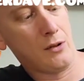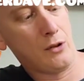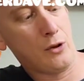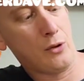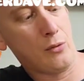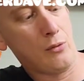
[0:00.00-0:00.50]

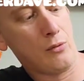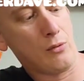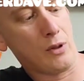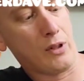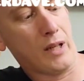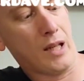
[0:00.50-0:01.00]
2
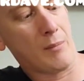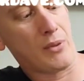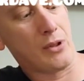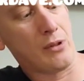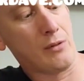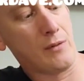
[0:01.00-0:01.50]
or Camp
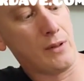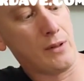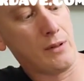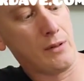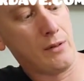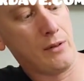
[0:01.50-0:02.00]
Stove
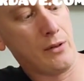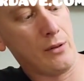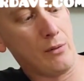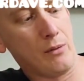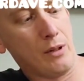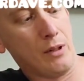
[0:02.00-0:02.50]

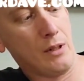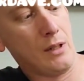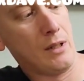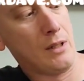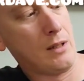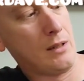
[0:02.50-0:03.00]
2.
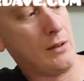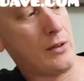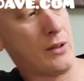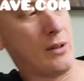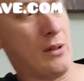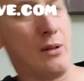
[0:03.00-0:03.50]

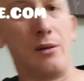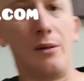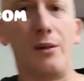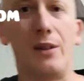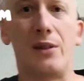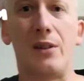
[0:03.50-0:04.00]
So
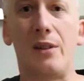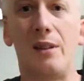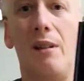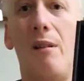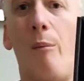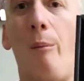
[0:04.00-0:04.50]
this is it.